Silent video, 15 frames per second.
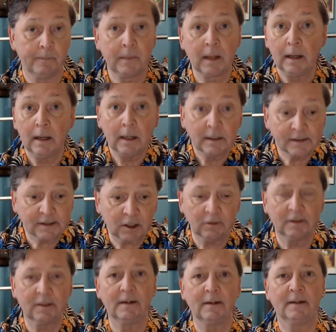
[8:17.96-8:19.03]
Let's go
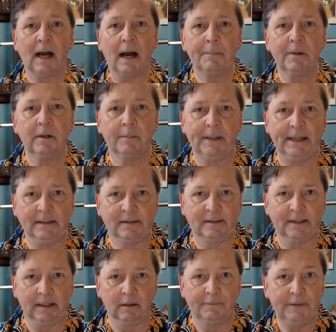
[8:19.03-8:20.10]
to the top of the pay
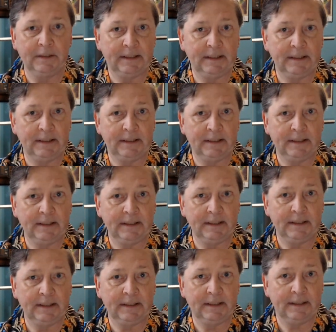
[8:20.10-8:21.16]
scale, $54,000.
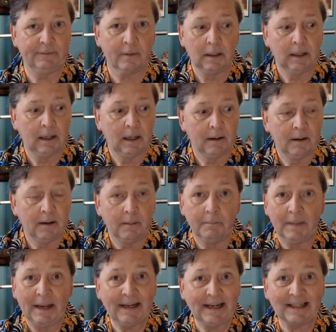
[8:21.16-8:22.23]

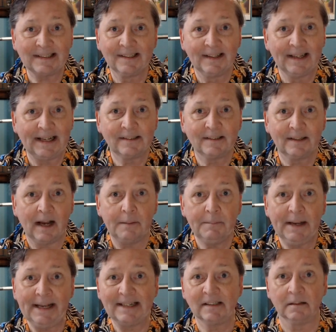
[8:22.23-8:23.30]
Man, that's less than I
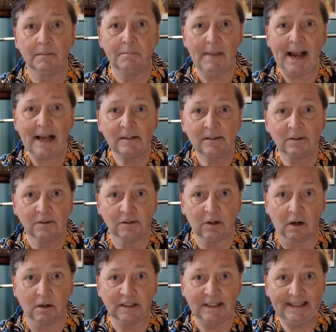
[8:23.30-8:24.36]
made as a master
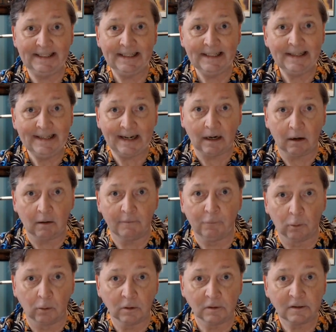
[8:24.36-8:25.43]
sergeant in the Air
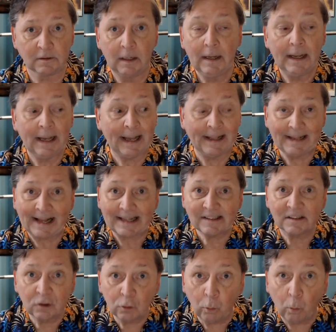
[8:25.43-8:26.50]
Force, and
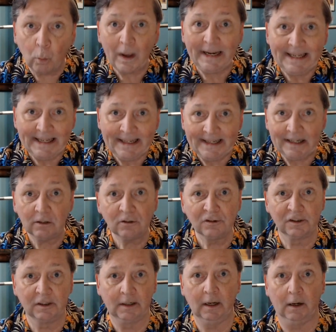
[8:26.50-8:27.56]
that's 20 years
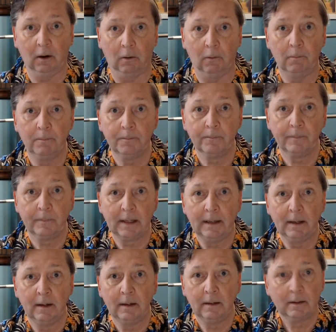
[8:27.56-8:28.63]
ago.
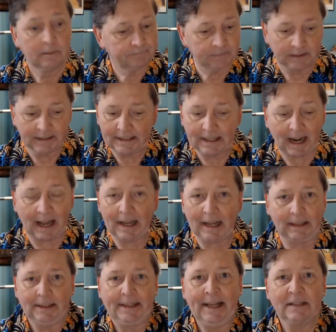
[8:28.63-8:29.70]
Again,
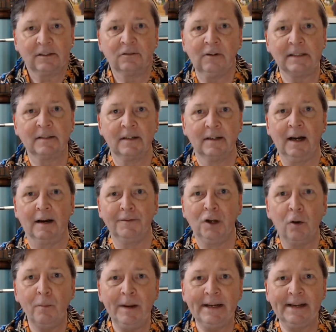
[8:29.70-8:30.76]
I can't stress enough,
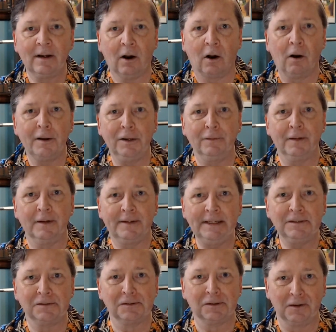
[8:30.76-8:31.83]
nobody could argue that
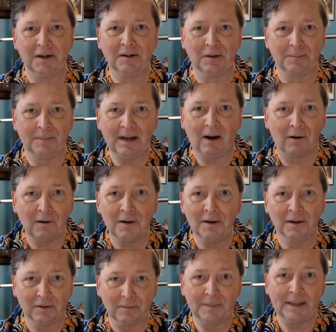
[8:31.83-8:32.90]
teachers aren't
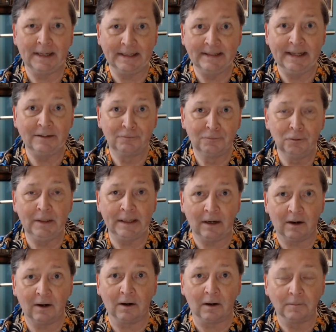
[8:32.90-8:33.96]
underpaid. They truly are.